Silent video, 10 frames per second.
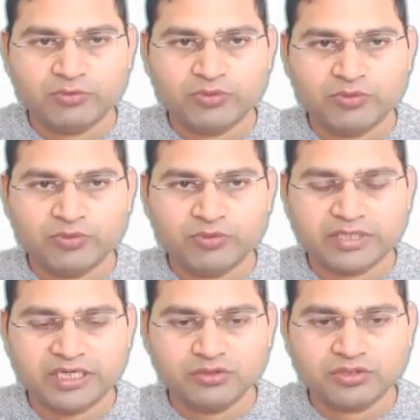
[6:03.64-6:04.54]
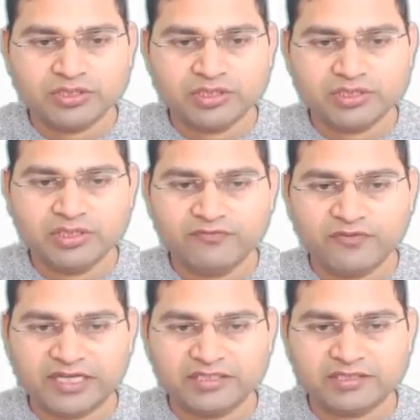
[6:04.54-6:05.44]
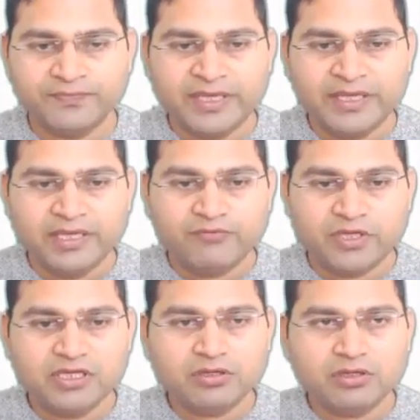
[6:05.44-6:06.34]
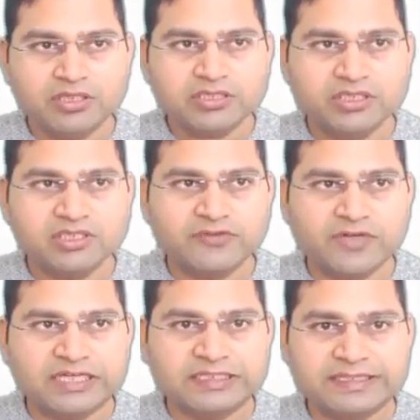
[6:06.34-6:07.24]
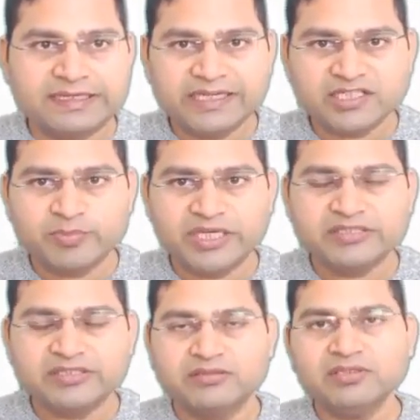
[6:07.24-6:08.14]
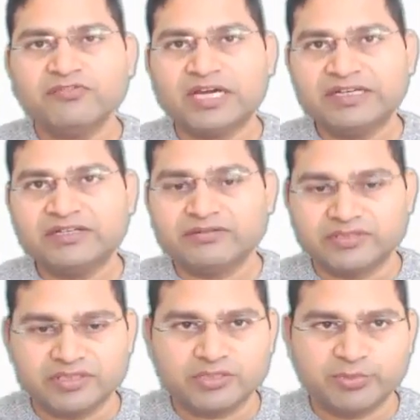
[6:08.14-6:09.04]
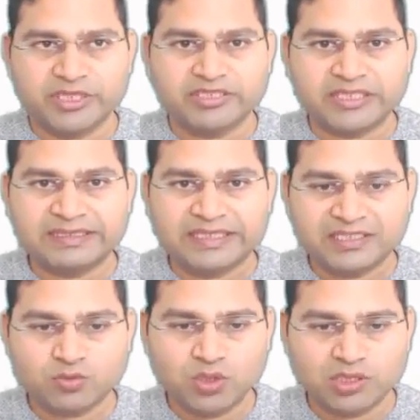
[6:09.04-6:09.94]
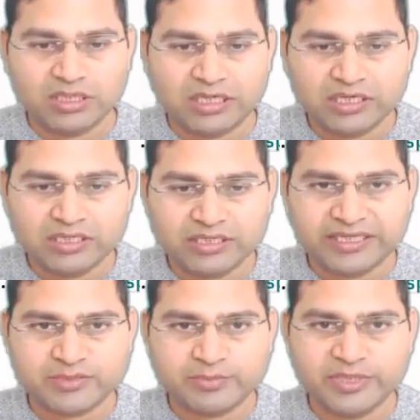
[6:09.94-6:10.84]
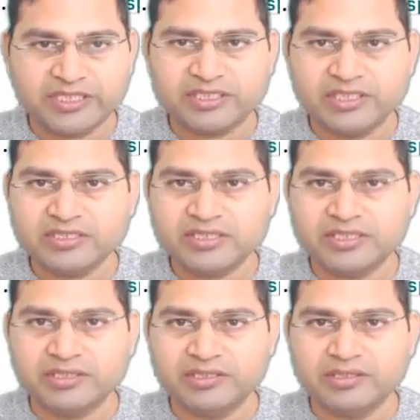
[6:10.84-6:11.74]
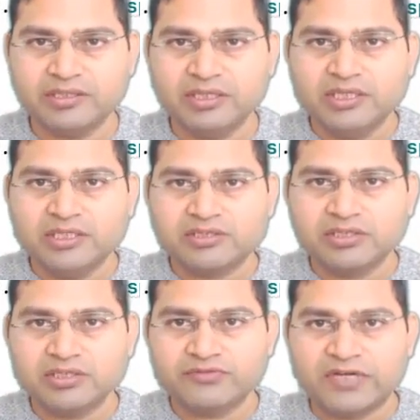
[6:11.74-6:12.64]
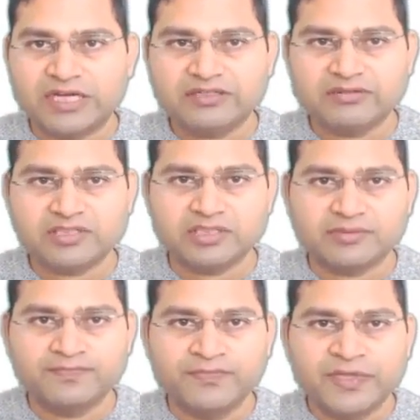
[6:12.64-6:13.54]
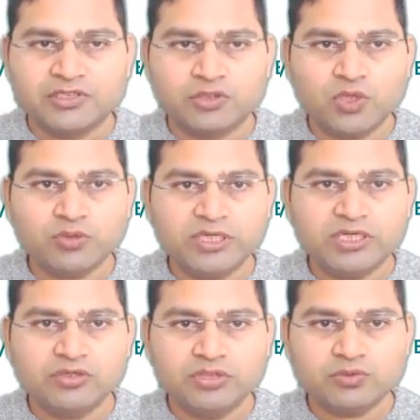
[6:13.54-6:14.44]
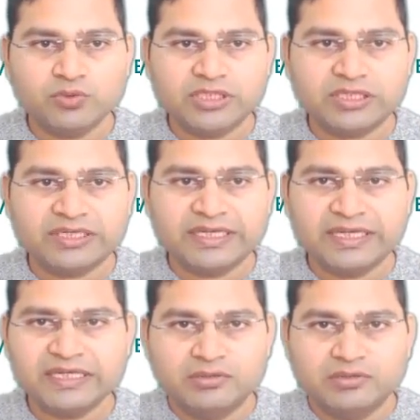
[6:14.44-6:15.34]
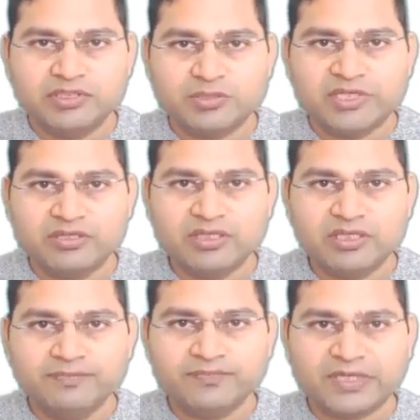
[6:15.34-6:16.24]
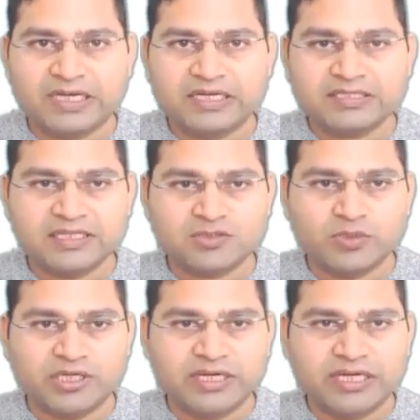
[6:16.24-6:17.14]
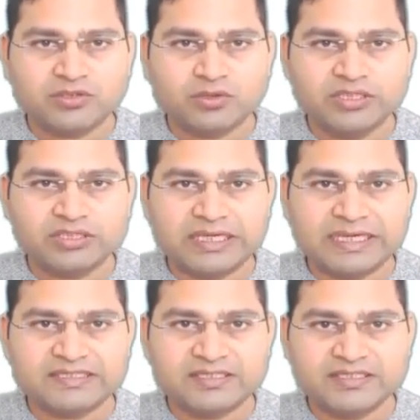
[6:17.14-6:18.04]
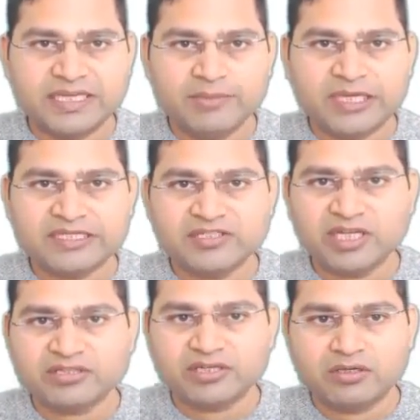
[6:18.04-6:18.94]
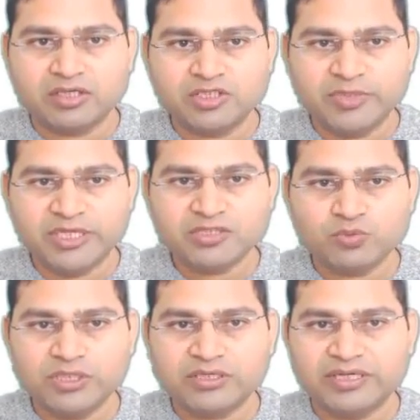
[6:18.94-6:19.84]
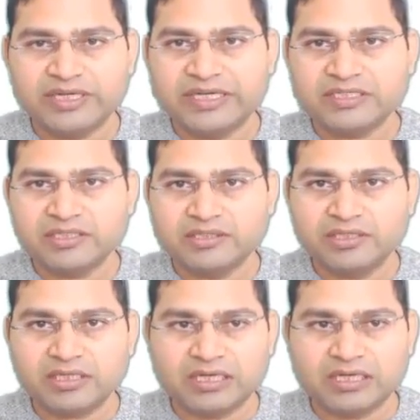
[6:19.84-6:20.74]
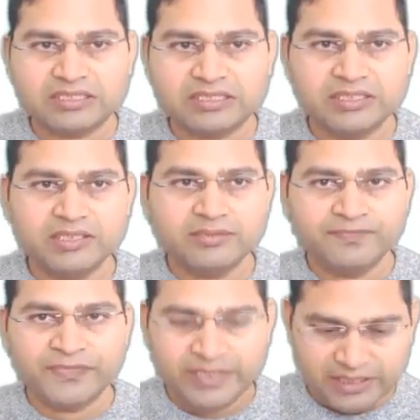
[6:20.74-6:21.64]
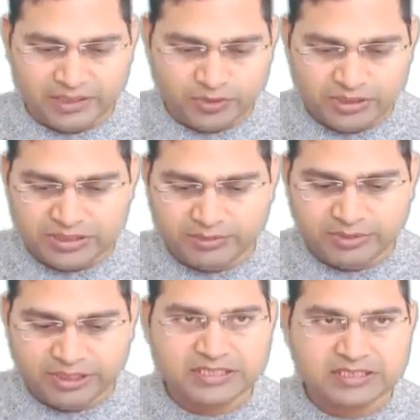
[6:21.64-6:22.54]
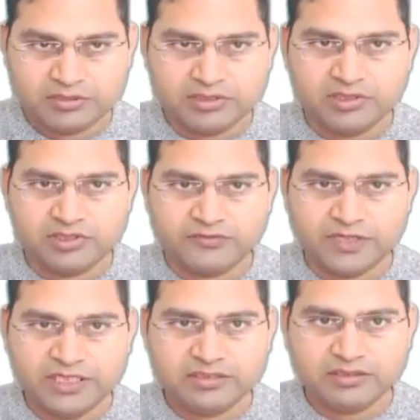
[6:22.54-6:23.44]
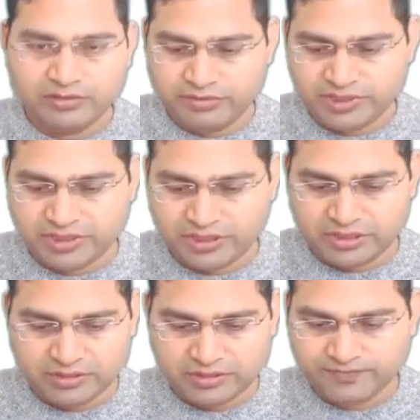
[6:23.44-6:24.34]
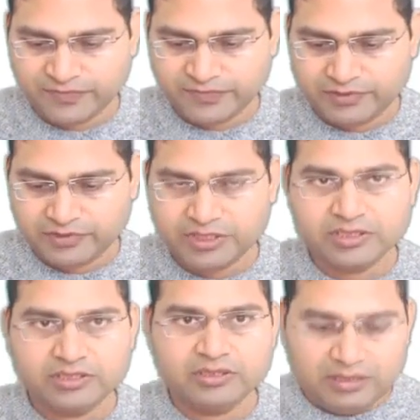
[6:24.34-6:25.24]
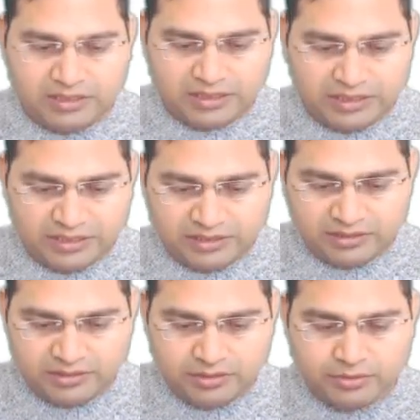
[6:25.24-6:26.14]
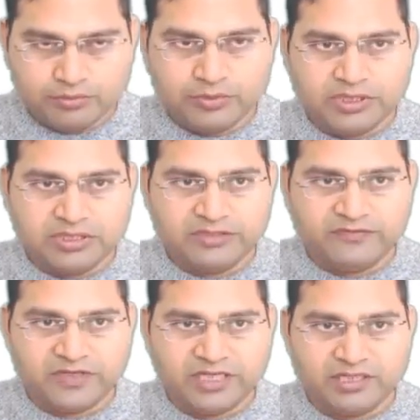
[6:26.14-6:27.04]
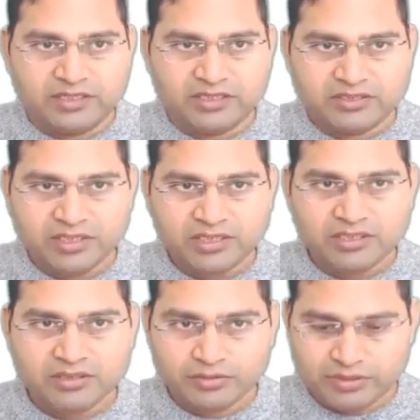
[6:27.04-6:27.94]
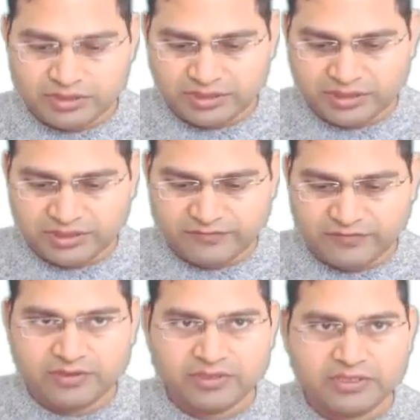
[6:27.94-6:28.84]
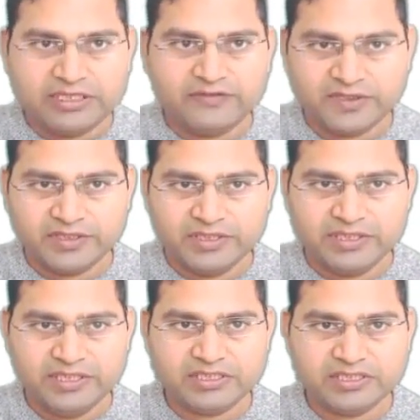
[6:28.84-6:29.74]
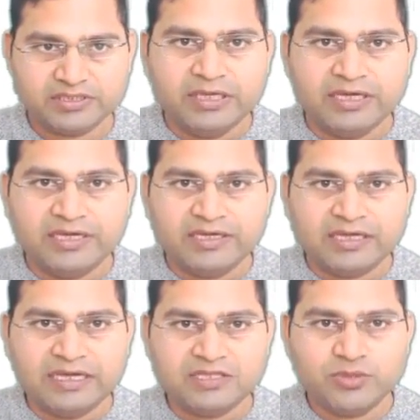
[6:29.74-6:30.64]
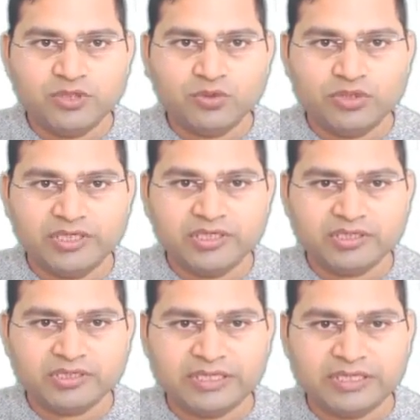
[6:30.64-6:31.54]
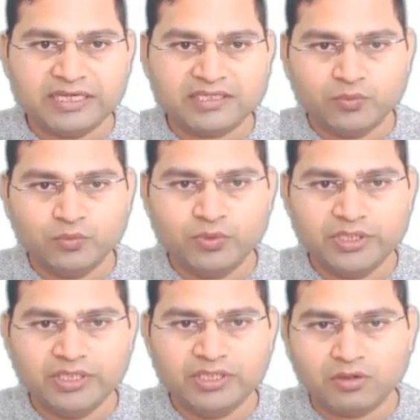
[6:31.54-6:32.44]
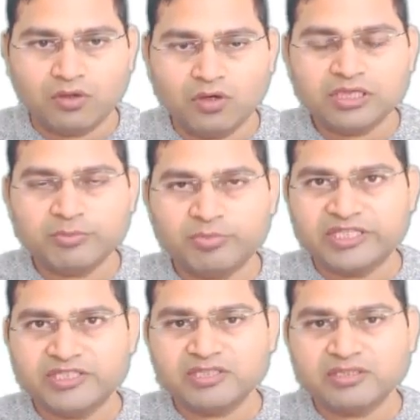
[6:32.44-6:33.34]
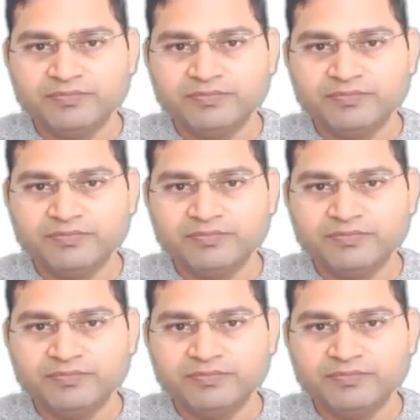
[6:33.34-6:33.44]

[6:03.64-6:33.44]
we are trying to search the flights. If we click on the search flight, the next page is the flight results page, and that's what our next page is here, search flight results. So what we'll do is we'll create this particular class as well, right? So this, as same as Yatra launch page, we'll create the class here and we'll name it as search flight results. Okay, and we'll define a constructor. So we'll say def, def init, and as we know here that we all the pages